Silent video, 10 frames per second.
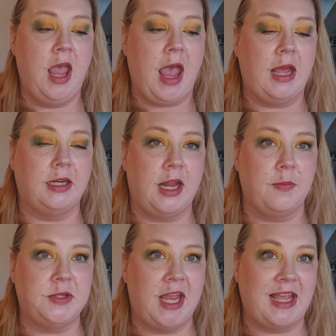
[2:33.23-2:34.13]
and an
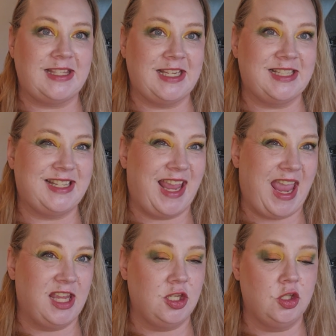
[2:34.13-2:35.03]
empty at
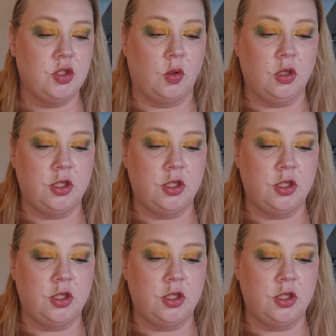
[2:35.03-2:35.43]
68 total